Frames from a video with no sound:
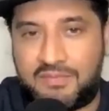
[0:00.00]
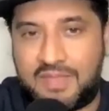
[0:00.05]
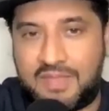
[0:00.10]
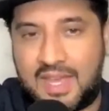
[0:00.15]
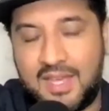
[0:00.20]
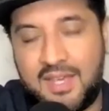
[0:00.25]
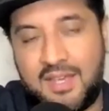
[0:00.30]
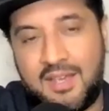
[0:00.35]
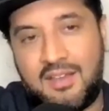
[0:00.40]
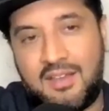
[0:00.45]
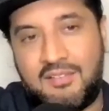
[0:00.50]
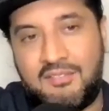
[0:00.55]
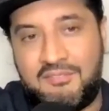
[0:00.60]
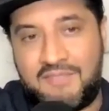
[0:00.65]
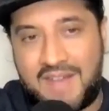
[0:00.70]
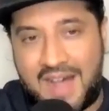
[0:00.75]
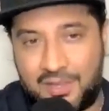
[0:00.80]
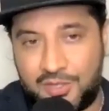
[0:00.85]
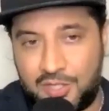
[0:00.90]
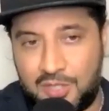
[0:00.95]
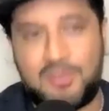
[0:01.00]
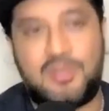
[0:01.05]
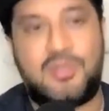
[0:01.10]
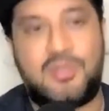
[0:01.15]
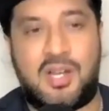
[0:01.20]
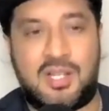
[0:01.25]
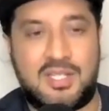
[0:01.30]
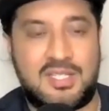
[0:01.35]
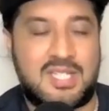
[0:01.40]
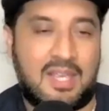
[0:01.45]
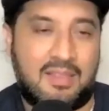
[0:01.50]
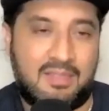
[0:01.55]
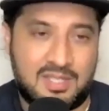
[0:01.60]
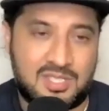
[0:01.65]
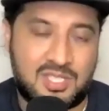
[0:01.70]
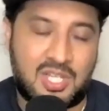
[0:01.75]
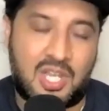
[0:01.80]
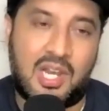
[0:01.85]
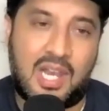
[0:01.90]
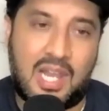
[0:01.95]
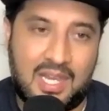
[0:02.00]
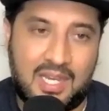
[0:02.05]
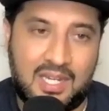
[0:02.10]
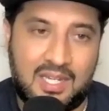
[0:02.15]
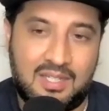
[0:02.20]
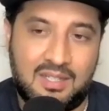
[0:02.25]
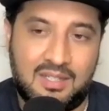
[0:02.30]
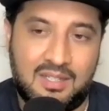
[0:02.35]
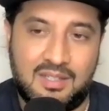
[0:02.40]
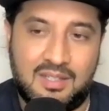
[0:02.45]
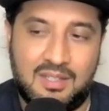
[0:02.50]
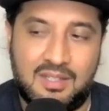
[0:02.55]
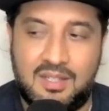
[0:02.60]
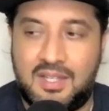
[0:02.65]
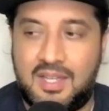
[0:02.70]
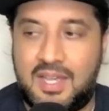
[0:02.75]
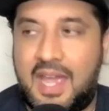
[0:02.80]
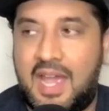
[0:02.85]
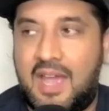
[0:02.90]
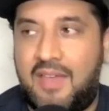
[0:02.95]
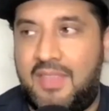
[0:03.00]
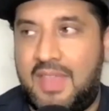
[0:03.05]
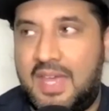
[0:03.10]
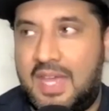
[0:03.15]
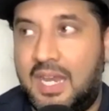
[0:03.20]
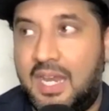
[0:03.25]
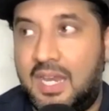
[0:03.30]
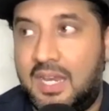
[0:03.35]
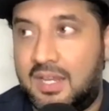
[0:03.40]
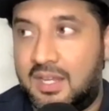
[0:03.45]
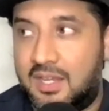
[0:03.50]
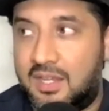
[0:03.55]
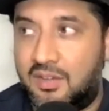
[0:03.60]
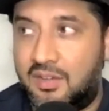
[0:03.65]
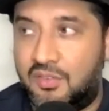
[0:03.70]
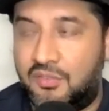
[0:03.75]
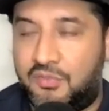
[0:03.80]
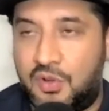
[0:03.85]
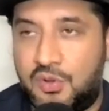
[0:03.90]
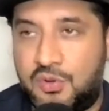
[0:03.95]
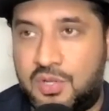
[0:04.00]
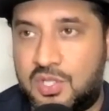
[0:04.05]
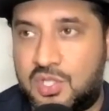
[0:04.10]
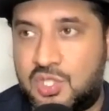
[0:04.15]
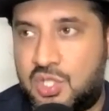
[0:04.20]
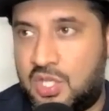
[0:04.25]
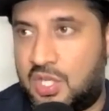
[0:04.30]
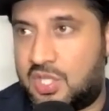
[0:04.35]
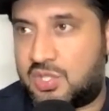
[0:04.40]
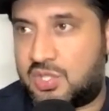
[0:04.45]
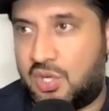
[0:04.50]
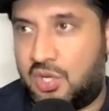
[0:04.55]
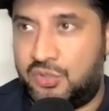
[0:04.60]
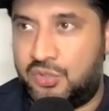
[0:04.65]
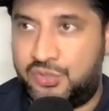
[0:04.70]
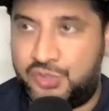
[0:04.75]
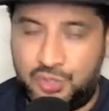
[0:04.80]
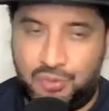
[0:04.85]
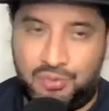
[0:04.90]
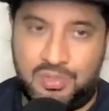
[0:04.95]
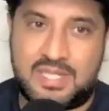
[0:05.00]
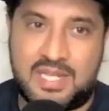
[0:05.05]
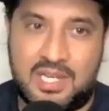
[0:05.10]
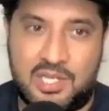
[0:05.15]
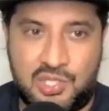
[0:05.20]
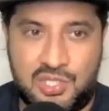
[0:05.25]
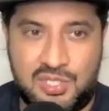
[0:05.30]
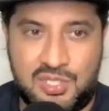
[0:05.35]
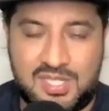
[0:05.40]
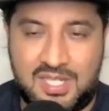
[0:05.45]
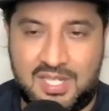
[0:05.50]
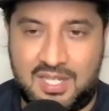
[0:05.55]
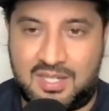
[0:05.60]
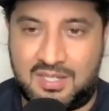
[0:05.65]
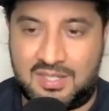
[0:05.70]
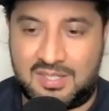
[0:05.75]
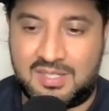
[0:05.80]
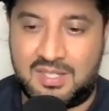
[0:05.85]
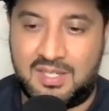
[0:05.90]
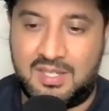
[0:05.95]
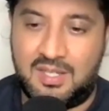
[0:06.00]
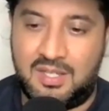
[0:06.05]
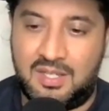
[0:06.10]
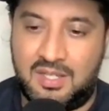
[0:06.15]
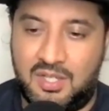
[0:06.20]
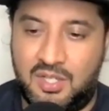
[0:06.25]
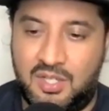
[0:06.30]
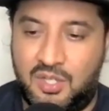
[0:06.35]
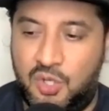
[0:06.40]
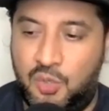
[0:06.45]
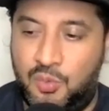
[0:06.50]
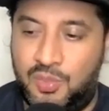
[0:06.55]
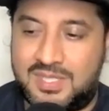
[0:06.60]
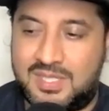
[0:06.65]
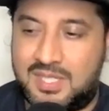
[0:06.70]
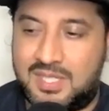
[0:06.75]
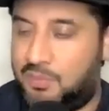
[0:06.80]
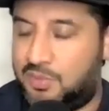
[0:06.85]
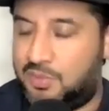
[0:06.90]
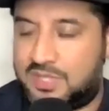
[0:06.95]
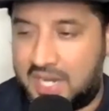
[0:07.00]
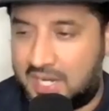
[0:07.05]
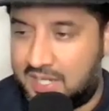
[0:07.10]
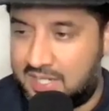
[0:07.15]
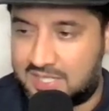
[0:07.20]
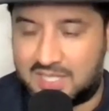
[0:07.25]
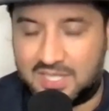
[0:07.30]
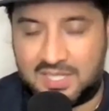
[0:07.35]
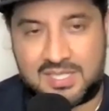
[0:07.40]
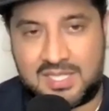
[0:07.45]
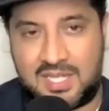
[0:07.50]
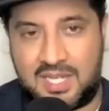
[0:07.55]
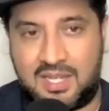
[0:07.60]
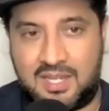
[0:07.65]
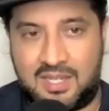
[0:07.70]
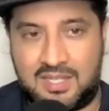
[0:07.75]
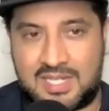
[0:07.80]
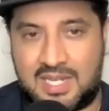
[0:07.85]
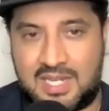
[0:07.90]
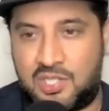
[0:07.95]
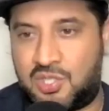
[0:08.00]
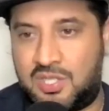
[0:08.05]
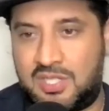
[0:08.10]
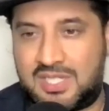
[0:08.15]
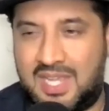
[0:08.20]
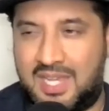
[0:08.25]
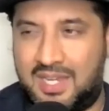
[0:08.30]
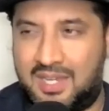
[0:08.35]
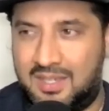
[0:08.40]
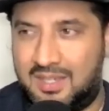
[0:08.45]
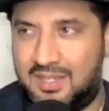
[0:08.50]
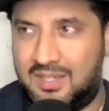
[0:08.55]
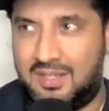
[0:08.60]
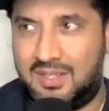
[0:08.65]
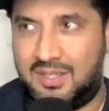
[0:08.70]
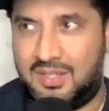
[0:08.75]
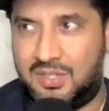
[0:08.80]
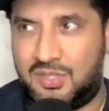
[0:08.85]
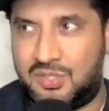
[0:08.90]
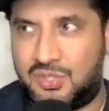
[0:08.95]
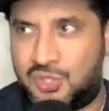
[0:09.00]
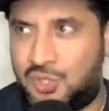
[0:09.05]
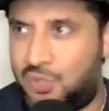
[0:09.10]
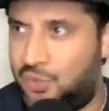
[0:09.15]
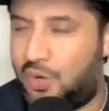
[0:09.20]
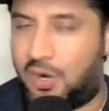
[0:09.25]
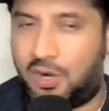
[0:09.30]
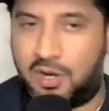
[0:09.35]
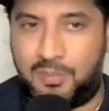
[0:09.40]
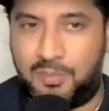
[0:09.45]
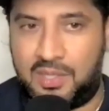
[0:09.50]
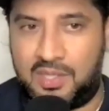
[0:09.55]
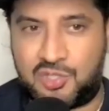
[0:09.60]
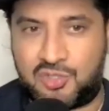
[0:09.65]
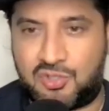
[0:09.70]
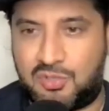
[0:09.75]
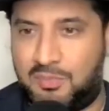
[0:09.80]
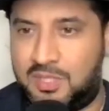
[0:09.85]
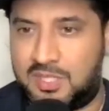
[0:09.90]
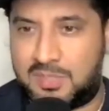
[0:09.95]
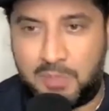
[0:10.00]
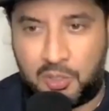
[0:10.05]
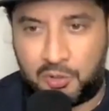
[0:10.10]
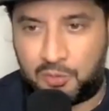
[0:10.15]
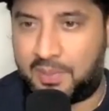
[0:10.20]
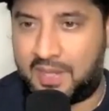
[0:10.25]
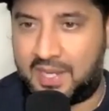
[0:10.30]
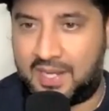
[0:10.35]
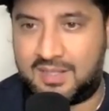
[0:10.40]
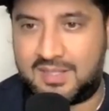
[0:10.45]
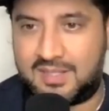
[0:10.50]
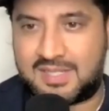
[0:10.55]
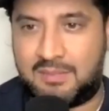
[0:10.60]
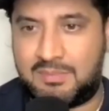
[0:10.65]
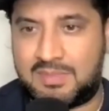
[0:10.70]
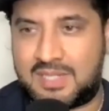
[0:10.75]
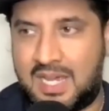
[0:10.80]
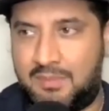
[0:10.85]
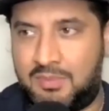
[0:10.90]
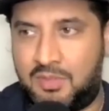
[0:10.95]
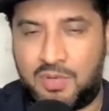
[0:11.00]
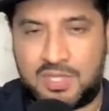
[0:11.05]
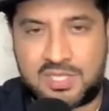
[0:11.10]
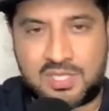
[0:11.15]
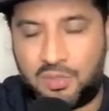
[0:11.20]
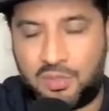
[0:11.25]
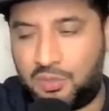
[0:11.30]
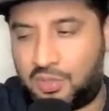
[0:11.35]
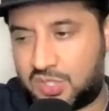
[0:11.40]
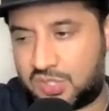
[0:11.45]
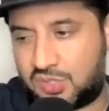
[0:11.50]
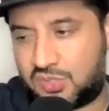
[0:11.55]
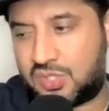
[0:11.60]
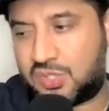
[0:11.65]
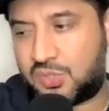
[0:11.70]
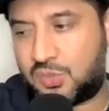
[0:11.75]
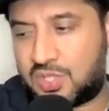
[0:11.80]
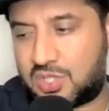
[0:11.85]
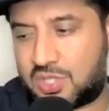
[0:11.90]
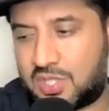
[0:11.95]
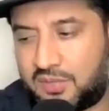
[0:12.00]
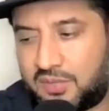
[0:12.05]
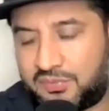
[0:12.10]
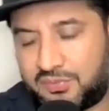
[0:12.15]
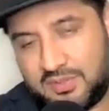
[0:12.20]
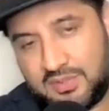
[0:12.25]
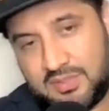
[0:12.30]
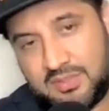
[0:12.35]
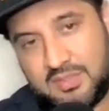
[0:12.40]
of that valuable content that's online, and then focus just on two attention seekers who are simultaneously seeking attention. It's like two horrible instruments both playing at the same time. The rest of the orchestra is switched off.